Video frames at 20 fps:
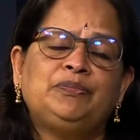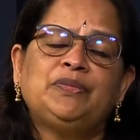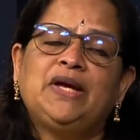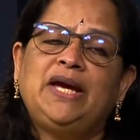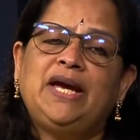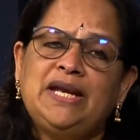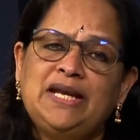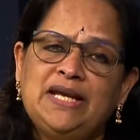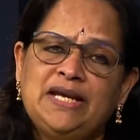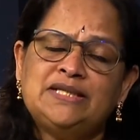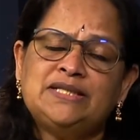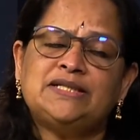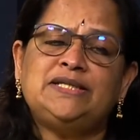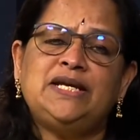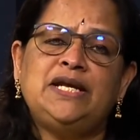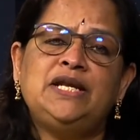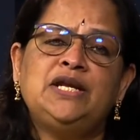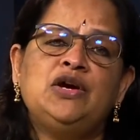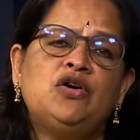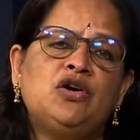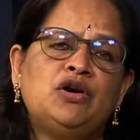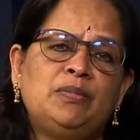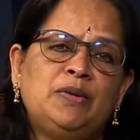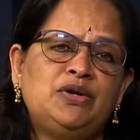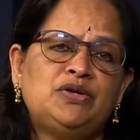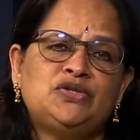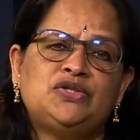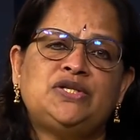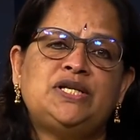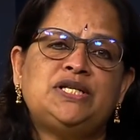any state government
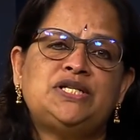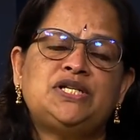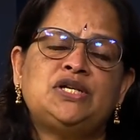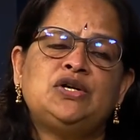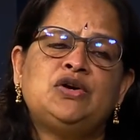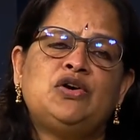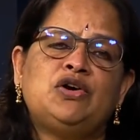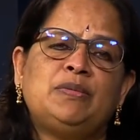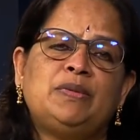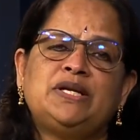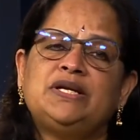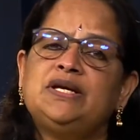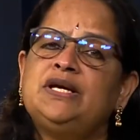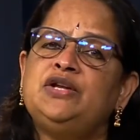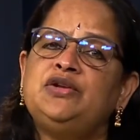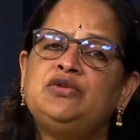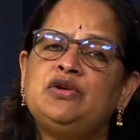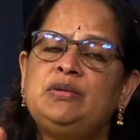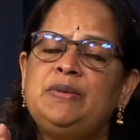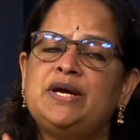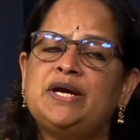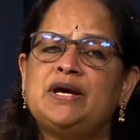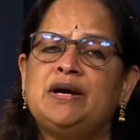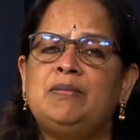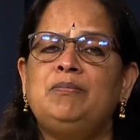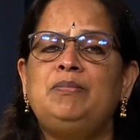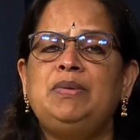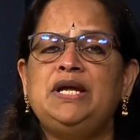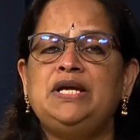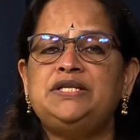or central government, it will be a
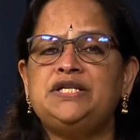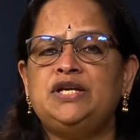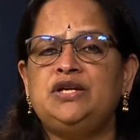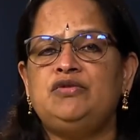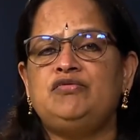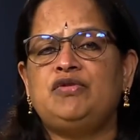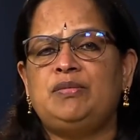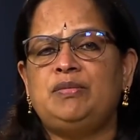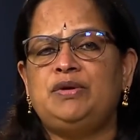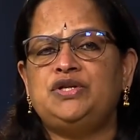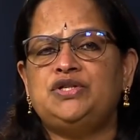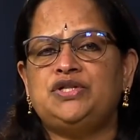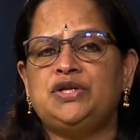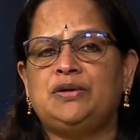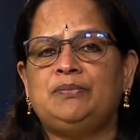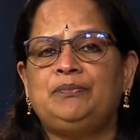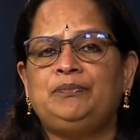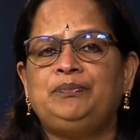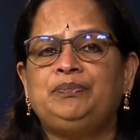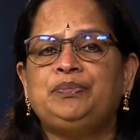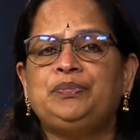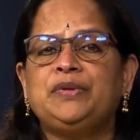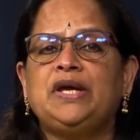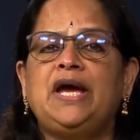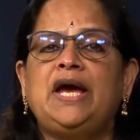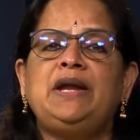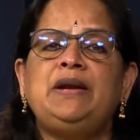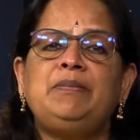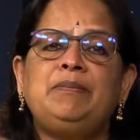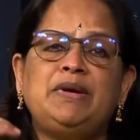complete information.
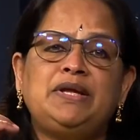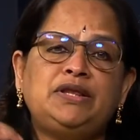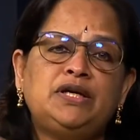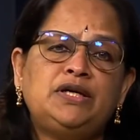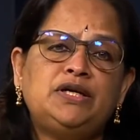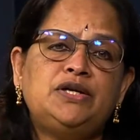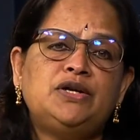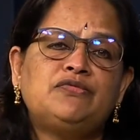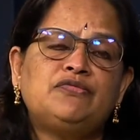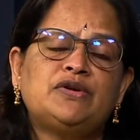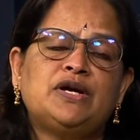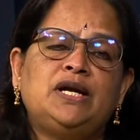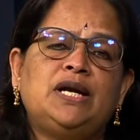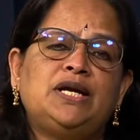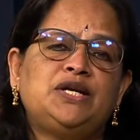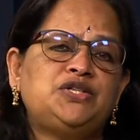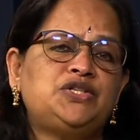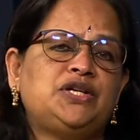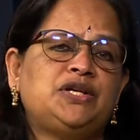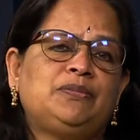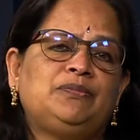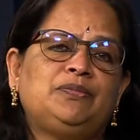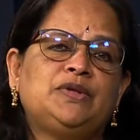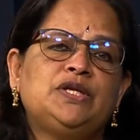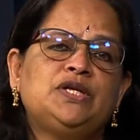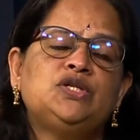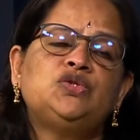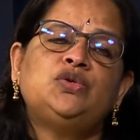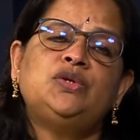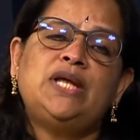And method of collection.
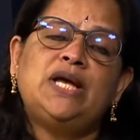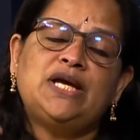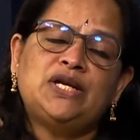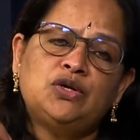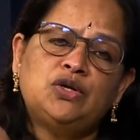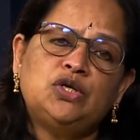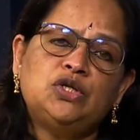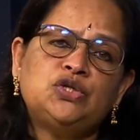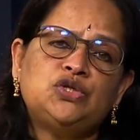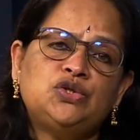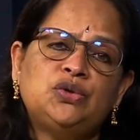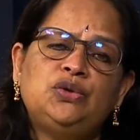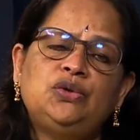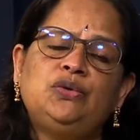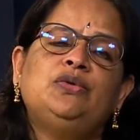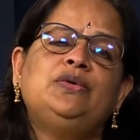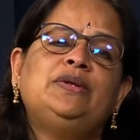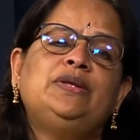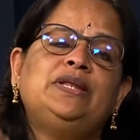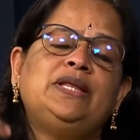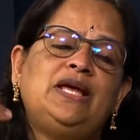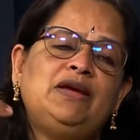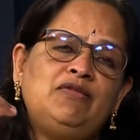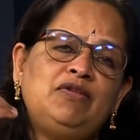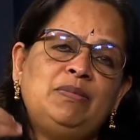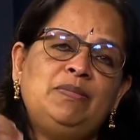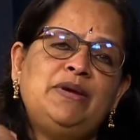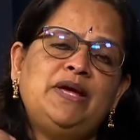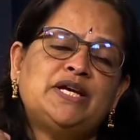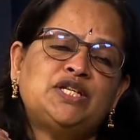So that also they will
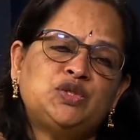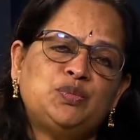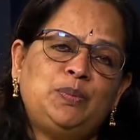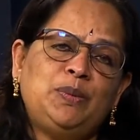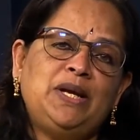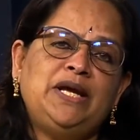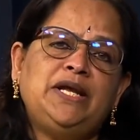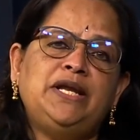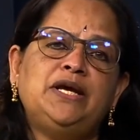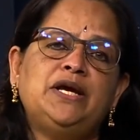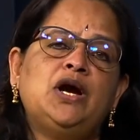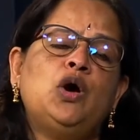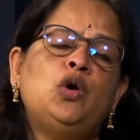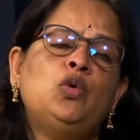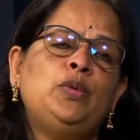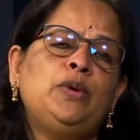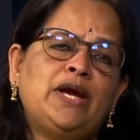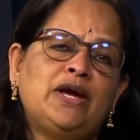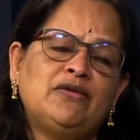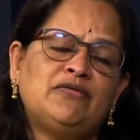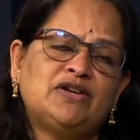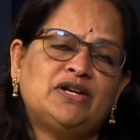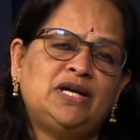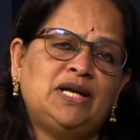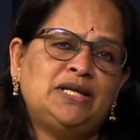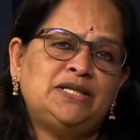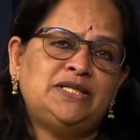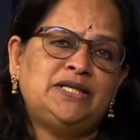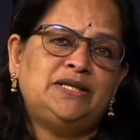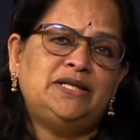be explaining how we have
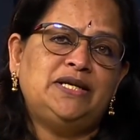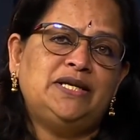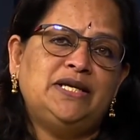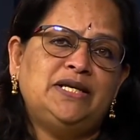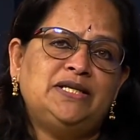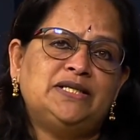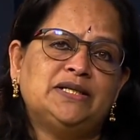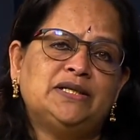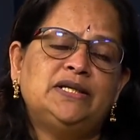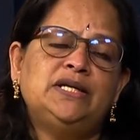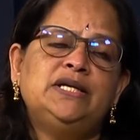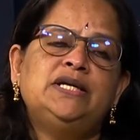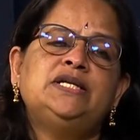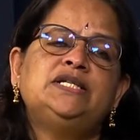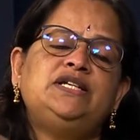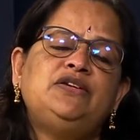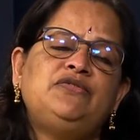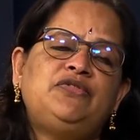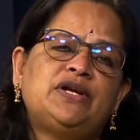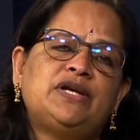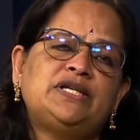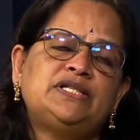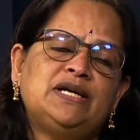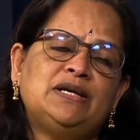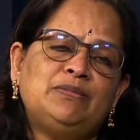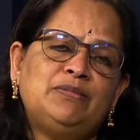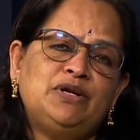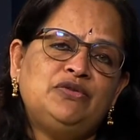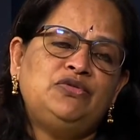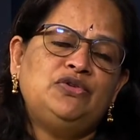collected the data. See, for
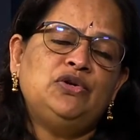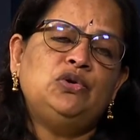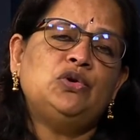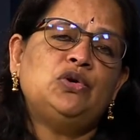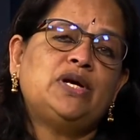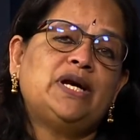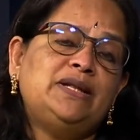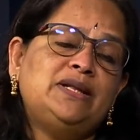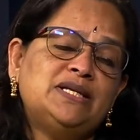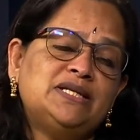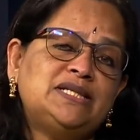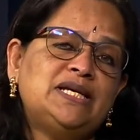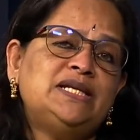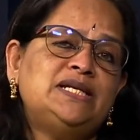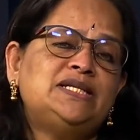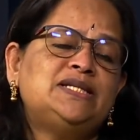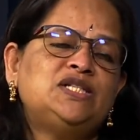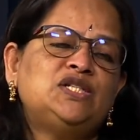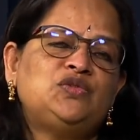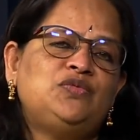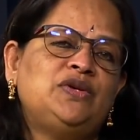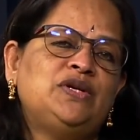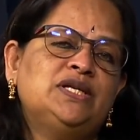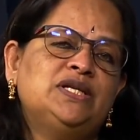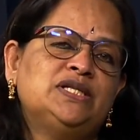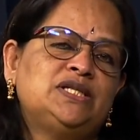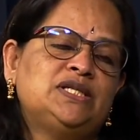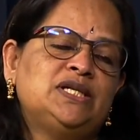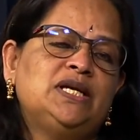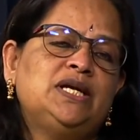example, if you look at the census
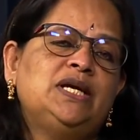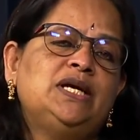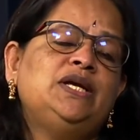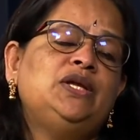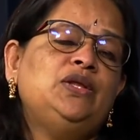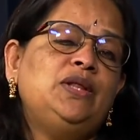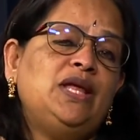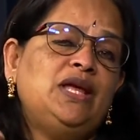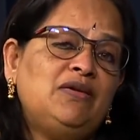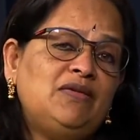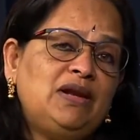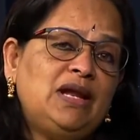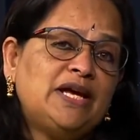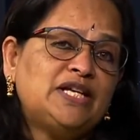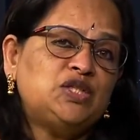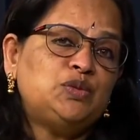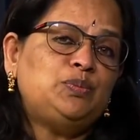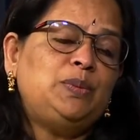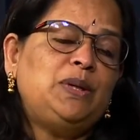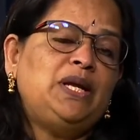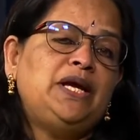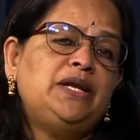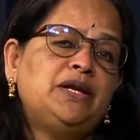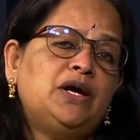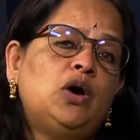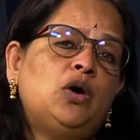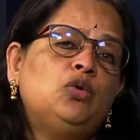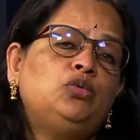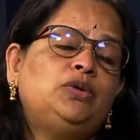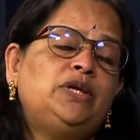figures, they will explain
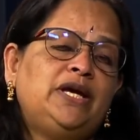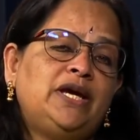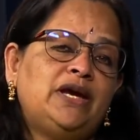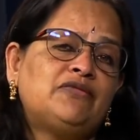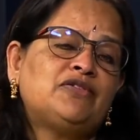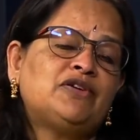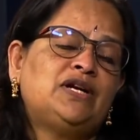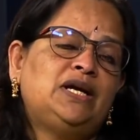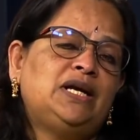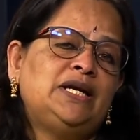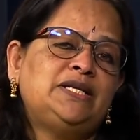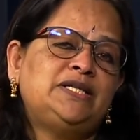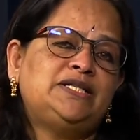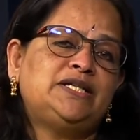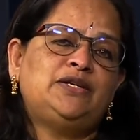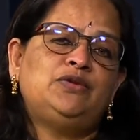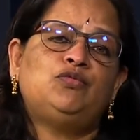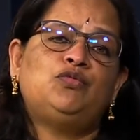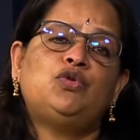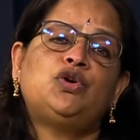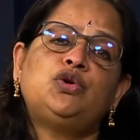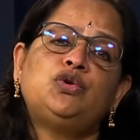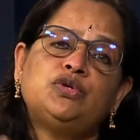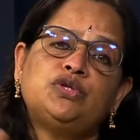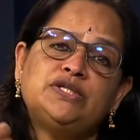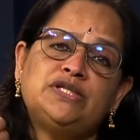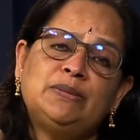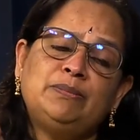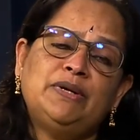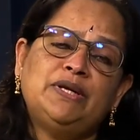how they have collected, what was
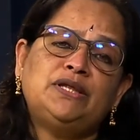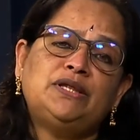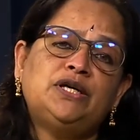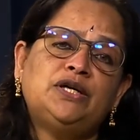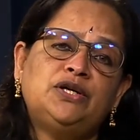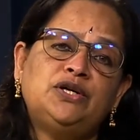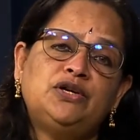the method